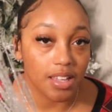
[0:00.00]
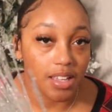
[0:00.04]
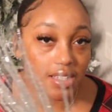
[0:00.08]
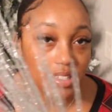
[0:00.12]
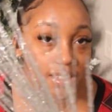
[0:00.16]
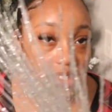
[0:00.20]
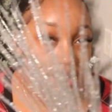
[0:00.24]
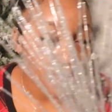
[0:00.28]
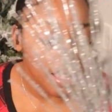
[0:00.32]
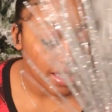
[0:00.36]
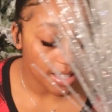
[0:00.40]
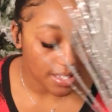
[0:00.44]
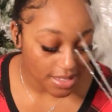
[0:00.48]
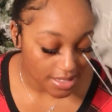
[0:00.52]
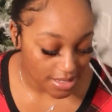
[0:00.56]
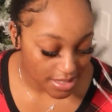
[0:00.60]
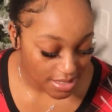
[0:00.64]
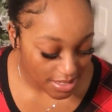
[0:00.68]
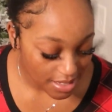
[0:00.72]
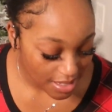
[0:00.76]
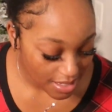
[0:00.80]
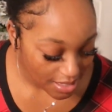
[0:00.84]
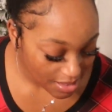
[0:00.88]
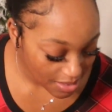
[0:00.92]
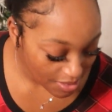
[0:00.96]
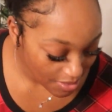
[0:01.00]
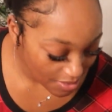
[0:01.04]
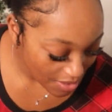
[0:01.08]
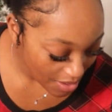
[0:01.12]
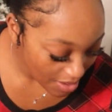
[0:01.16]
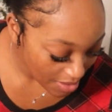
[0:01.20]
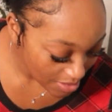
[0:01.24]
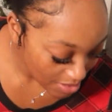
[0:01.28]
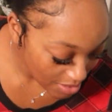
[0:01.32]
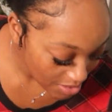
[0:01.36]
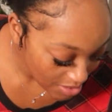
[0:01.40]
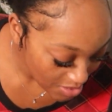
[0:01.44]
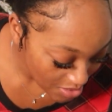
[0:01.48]
things to like stick
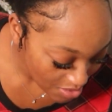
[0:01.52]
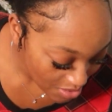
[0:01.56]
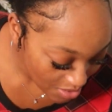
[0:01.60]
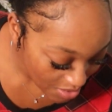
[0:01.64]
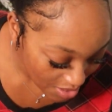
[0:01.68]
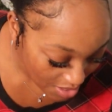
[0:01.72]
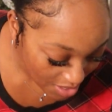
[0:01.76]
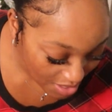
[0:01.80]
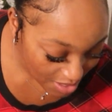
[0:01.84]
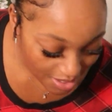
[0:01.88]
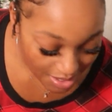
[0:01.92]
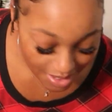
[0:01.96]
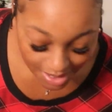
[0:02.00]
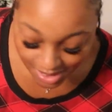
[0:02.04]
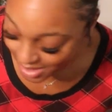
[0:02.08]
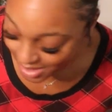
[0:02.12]
throughout the tree.